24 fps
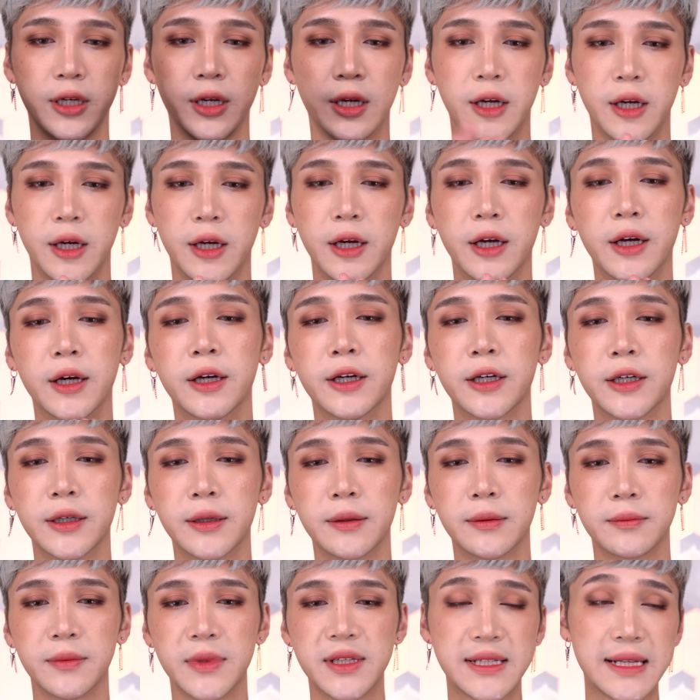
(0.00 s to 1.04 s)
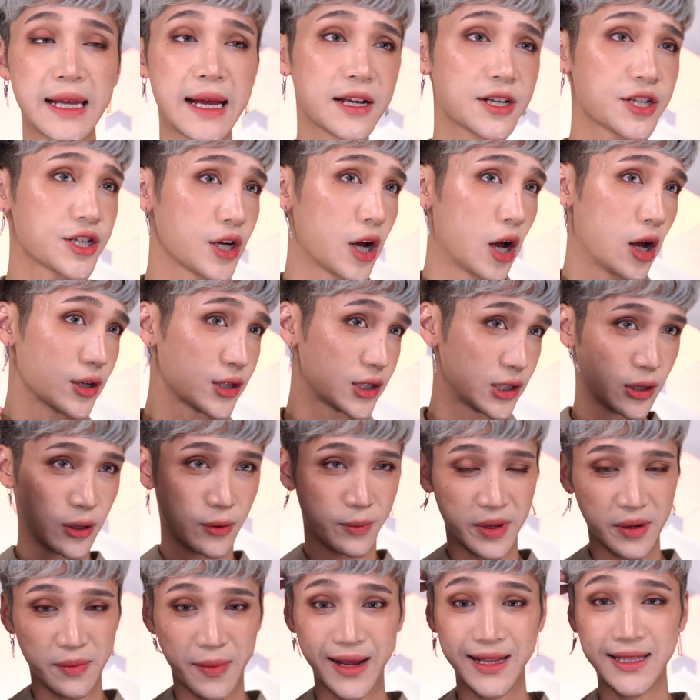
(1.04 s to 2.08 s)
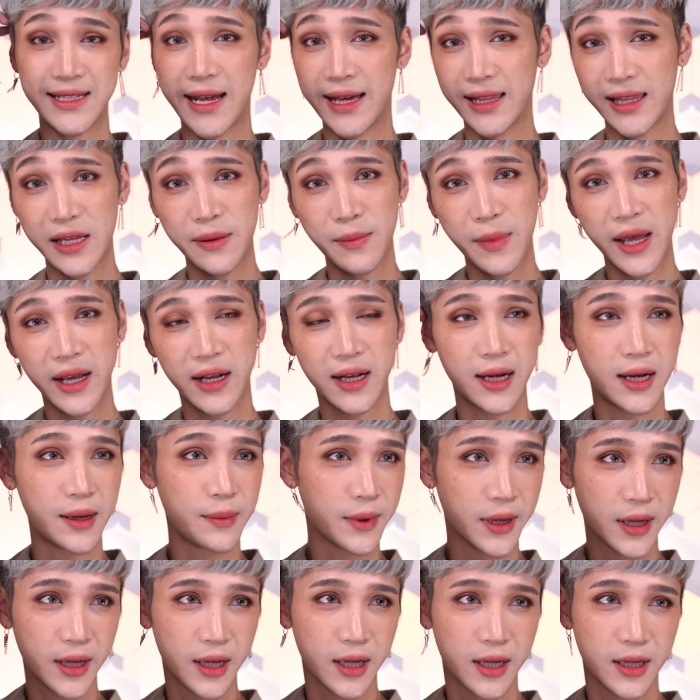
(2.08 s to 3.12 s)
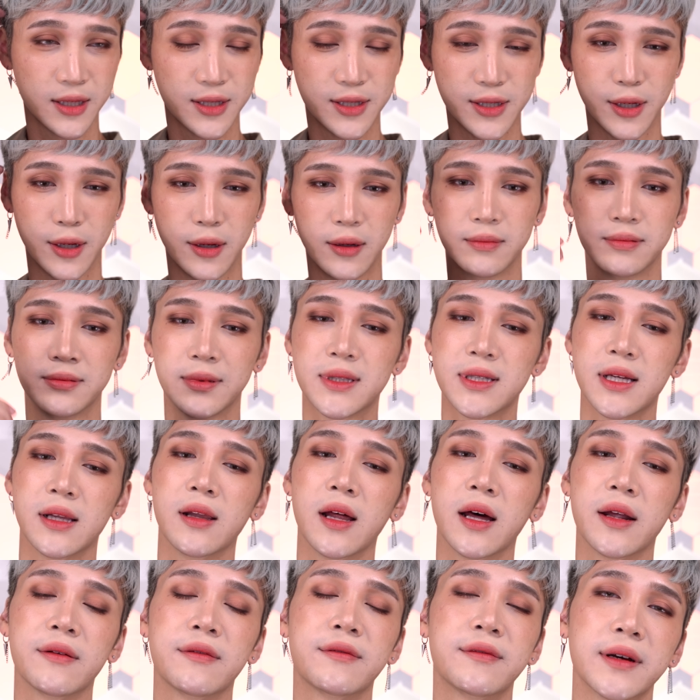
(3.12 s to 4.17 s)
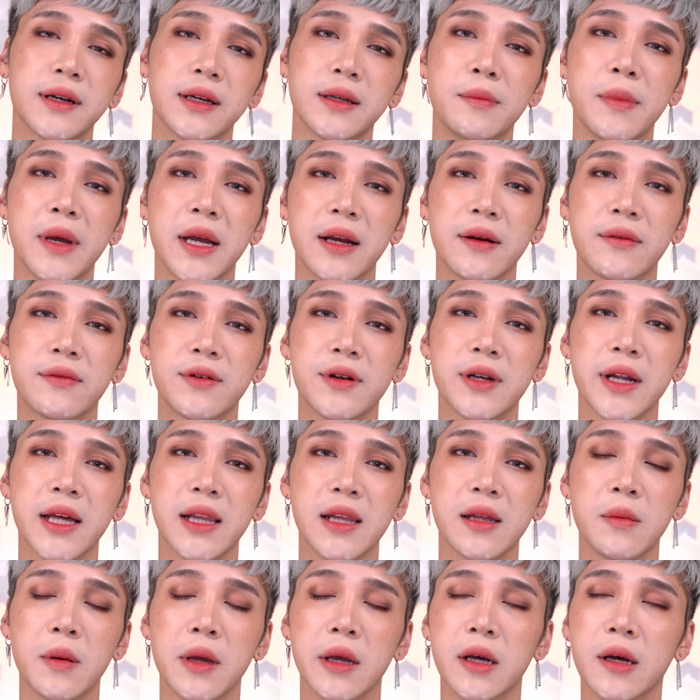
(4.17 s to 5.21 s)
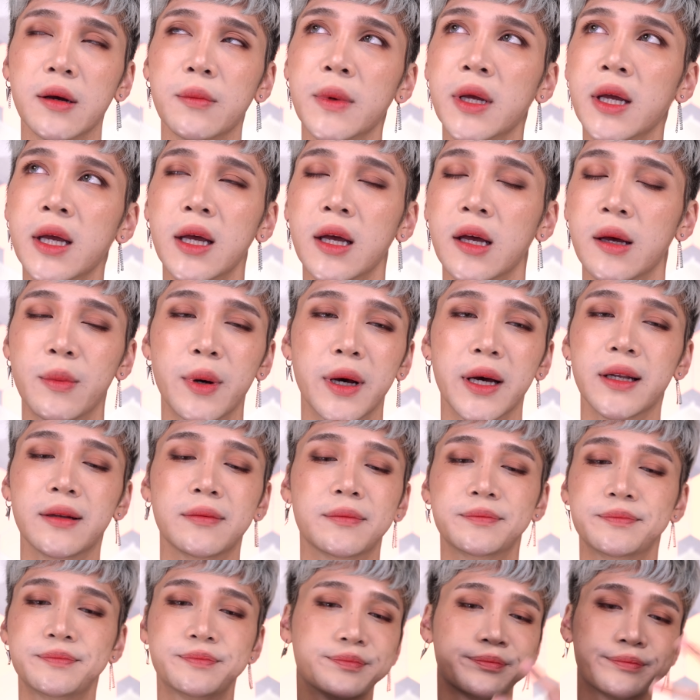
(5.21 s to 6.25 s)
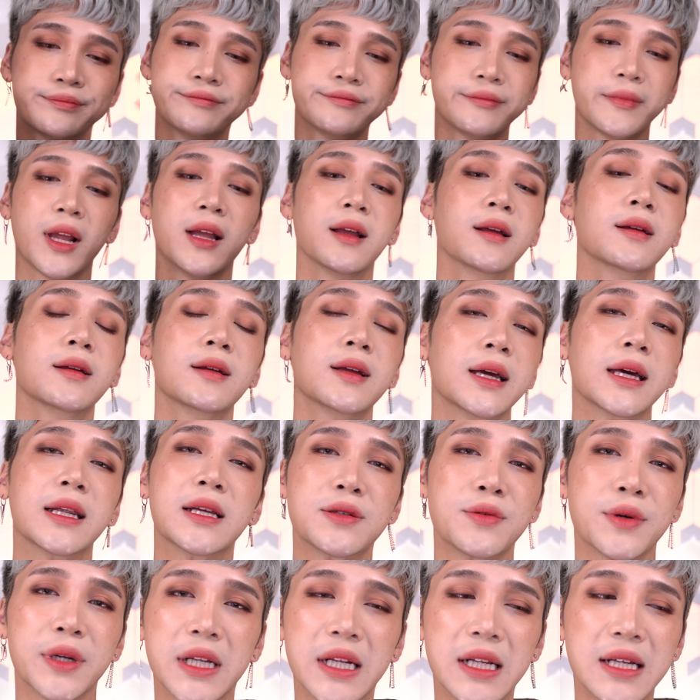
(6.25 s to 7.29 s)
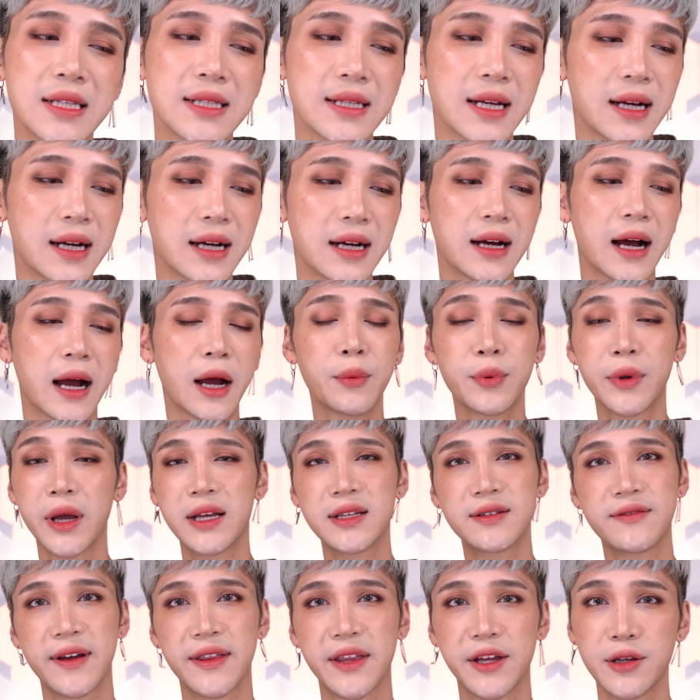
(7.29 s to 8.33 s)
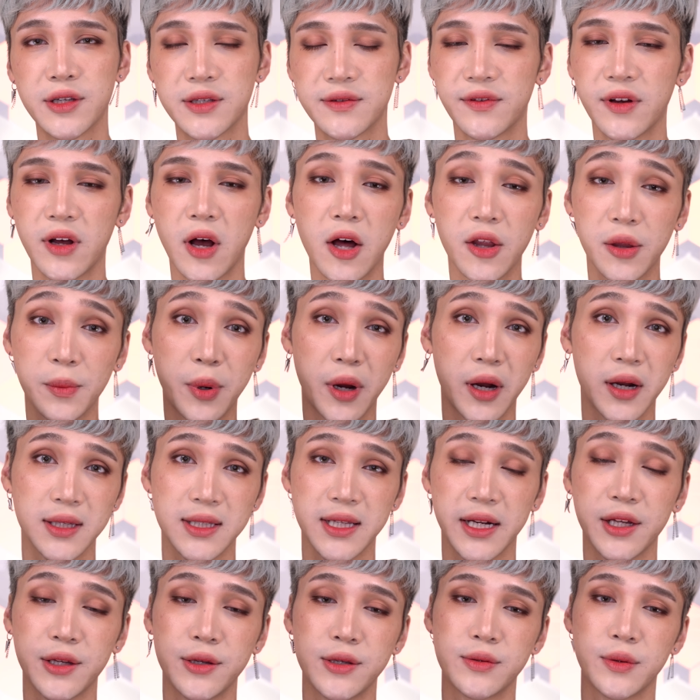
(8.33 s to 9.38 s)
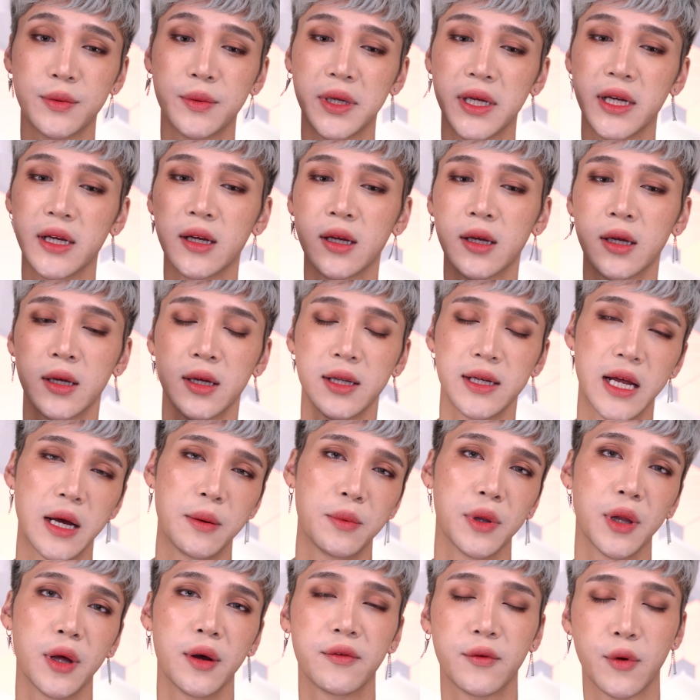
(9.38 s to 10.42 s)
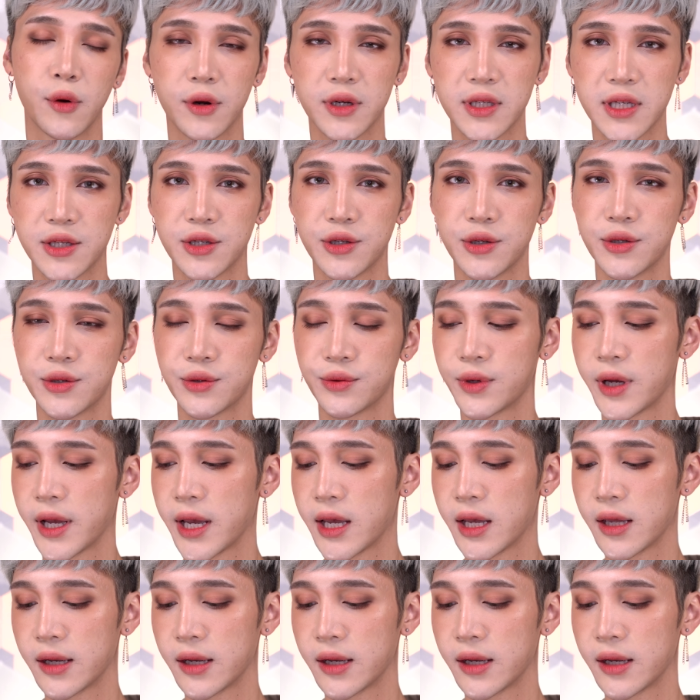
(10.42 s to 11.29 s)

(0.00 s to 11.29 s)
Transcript: Um, this has actually also been my daily makeup. So it's a lot of fucking makeup for daily makeup, but it is what it is. Uh, I hope you guys find that useful. All the products that I use will be down below, of course, as usual.